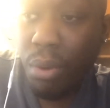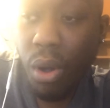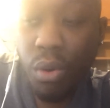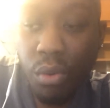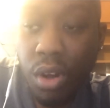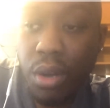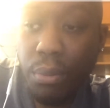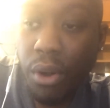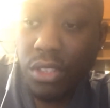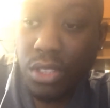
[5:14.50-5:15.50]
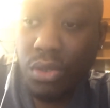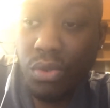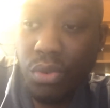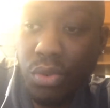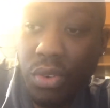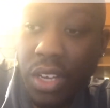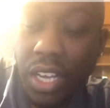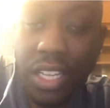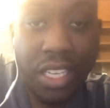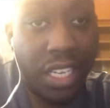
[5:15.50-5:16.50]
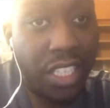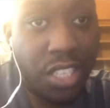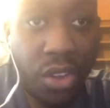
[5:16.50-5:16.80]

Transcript: part one, part two, and then they